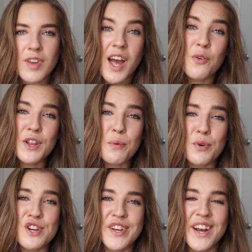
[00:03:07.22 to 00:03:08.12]
I really
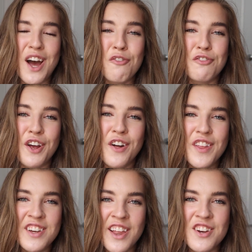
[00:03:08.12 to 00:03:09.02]
appreciate how fun all
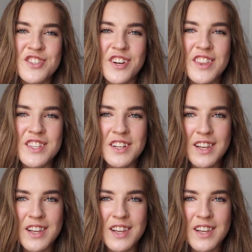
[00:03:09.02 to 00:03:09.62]
the colors are in this